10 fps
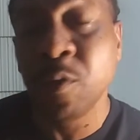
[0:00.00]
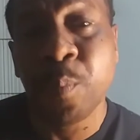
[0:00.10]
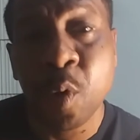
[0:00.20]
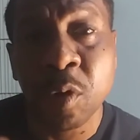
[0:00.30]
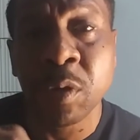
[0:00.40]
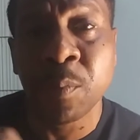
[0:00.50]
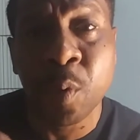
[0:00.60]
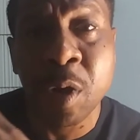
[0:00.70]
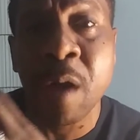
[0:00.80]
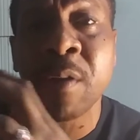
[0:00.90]
you pull,
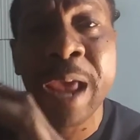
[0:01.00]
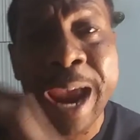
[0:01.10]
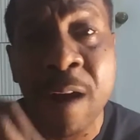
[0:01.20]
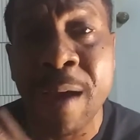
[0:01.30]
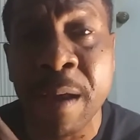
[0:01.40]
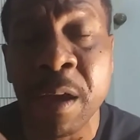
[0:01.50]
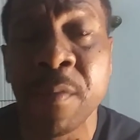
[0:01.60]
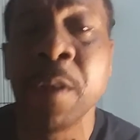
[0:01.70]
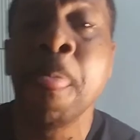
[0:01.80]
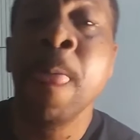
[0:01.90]
pull all of the air out of
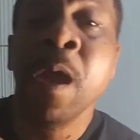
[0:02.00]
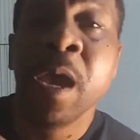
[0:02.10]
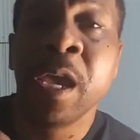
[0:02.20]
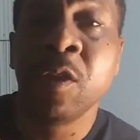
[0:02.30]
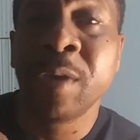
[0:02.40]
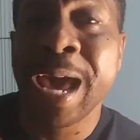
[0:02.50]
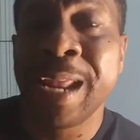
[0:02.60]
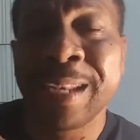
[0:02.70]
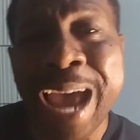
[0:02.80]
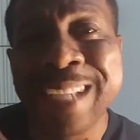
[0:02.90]
it and you got
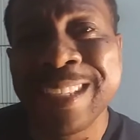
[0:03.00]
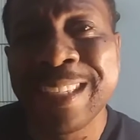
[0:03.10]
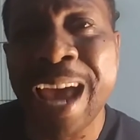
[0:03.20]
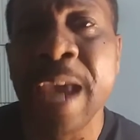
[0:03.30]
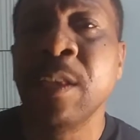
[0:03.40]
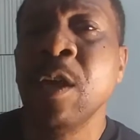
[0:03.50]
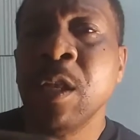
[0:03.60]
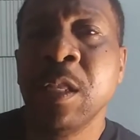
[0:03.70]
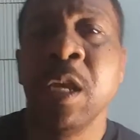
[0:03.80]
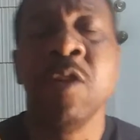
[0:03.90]
it nice and tight,
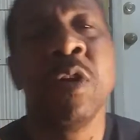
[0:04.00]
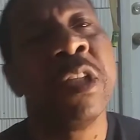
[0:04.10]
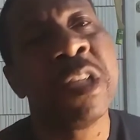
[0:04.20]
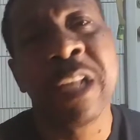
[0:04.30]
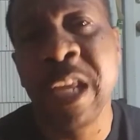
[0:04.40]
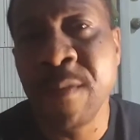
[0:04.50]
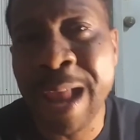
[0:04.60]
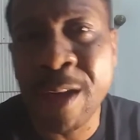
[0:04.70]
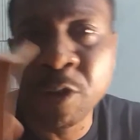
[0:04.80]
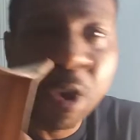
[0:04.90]
then you can just leave it
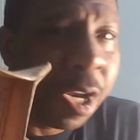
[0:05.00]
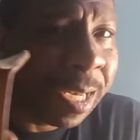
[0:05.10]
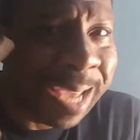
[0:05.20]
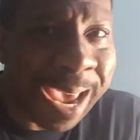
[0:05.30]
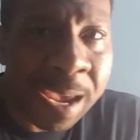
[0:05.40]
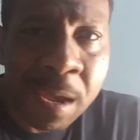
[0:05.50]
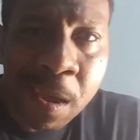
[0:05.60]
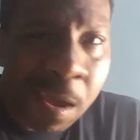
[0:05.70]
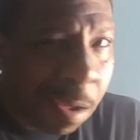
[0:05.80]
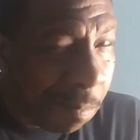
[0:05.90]
out during the day.
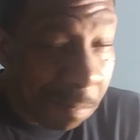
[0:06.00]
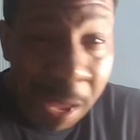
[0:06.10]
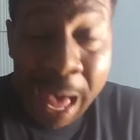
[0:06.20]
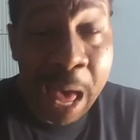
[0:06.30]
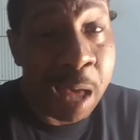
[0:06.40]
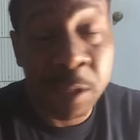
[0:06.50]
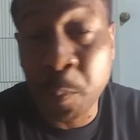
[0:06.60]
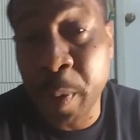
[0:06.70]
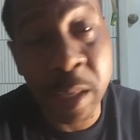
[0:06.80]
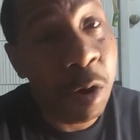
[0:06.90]

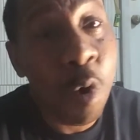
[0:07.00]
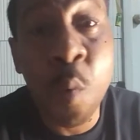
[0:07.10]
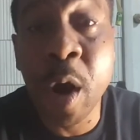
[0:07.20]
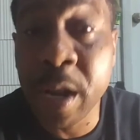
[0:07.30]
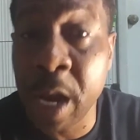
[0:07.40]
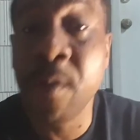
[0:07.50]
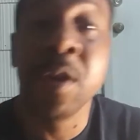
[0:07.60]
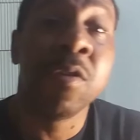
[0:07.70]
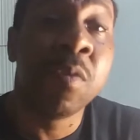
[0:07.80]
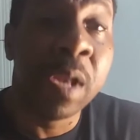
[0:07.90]
depending on where
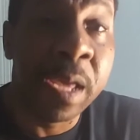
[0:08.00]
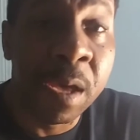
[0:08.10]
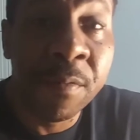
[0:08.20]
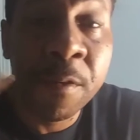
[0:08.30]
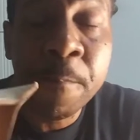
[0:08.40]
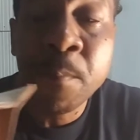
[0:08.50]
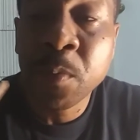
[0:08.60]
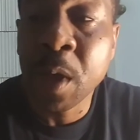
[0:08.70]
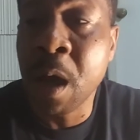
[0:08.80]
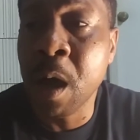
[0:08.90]
area you live,
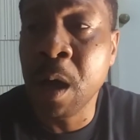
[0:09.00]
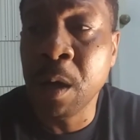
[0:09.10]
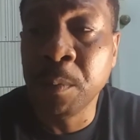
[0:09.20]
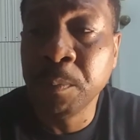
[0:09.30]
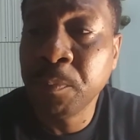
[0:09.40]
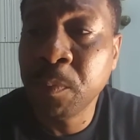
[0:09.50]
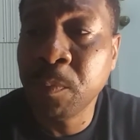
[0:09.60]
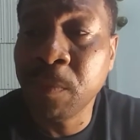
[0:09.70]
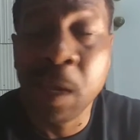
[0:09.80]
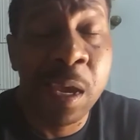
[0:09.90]
um,
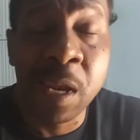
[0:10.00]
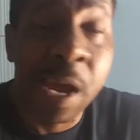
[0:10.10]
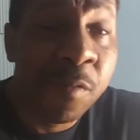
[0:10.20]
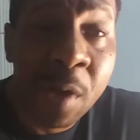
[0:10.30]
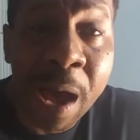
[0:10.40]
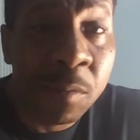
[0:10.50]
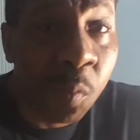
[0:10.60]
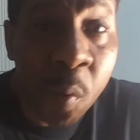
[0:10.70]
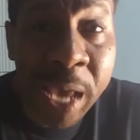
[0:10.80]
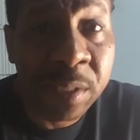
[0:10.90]
now, if you're
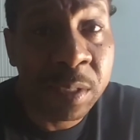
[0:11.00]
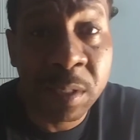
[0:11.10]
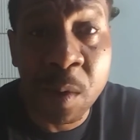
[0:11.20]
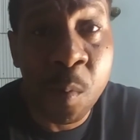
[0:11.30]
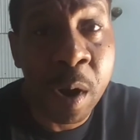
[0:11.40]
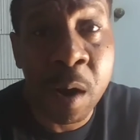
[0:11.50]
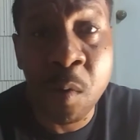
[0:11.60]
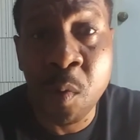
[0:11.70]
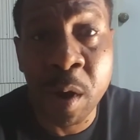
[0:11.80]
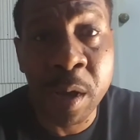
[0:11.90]
out west
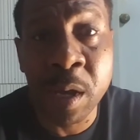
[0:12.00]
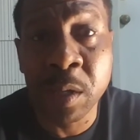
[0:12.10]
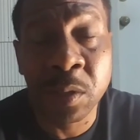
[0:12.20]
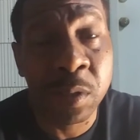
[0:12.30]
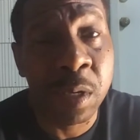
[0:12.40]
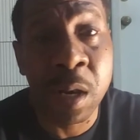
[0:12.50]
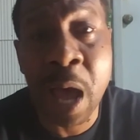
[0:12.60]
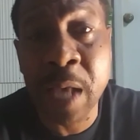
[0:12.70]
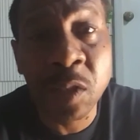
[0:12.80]
somewhere where it's not